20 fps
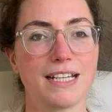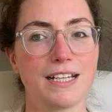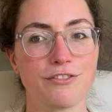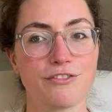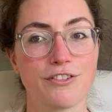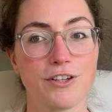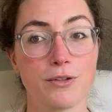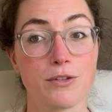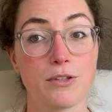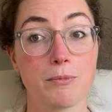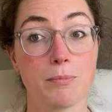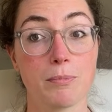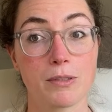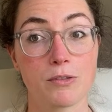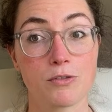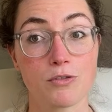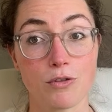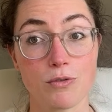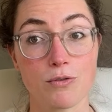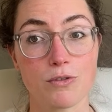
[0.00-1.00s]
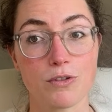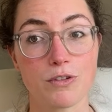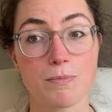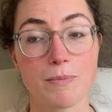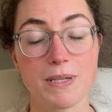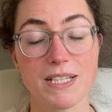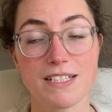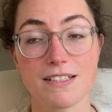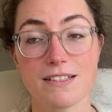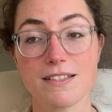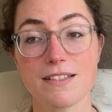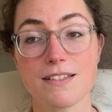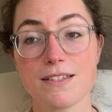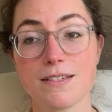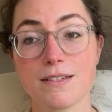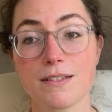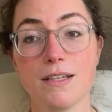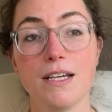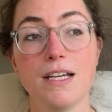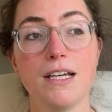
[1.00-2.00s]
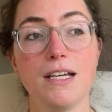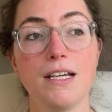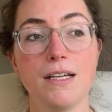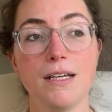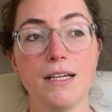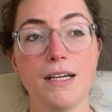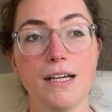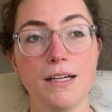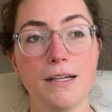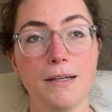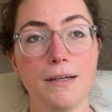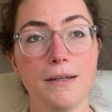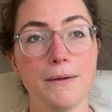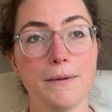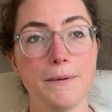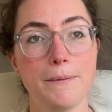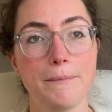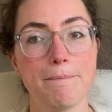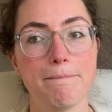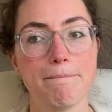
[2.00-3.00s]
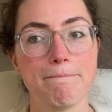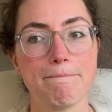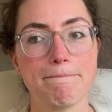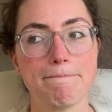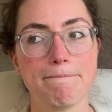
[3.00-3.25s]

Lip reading: and I found the Patronus Mittens um,